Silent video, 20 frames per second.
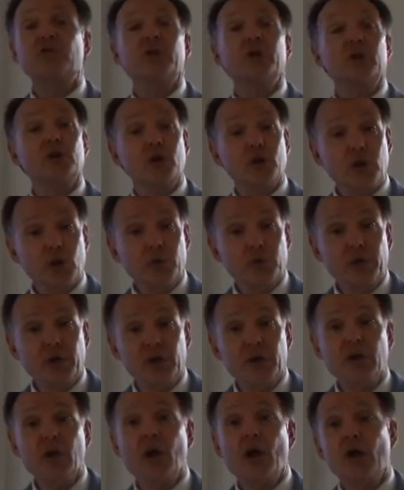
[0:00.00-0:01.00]

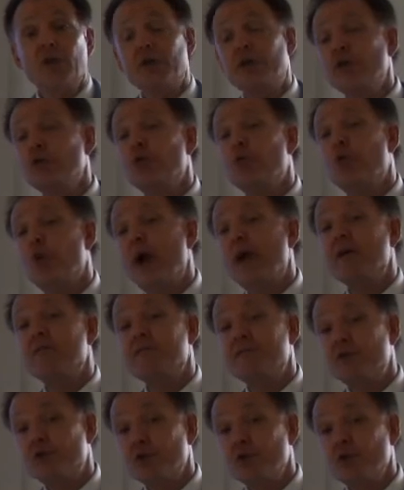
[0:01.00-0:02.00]
including the new
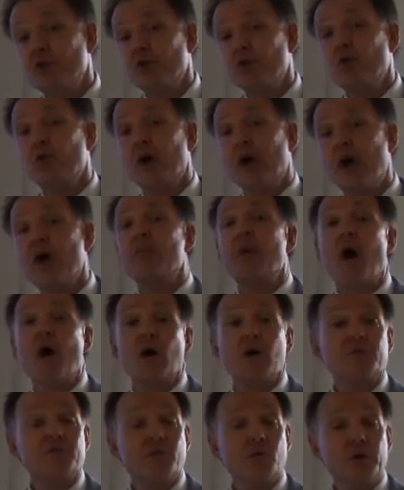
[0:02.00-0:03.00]
Wave 2
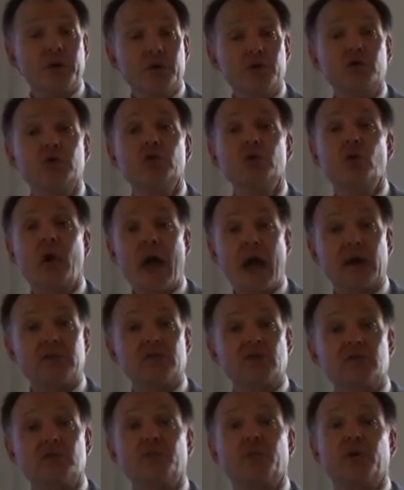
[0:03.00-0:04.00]
MR42
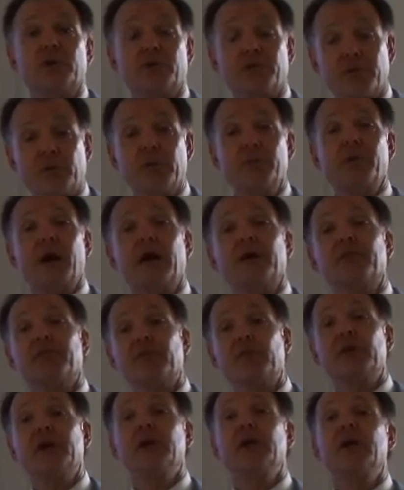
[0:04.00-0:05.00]
access point,
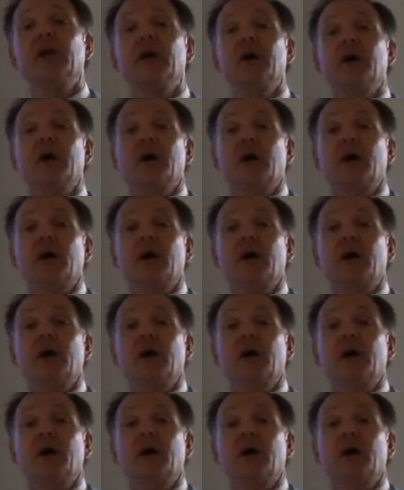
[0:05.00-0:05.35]
3x3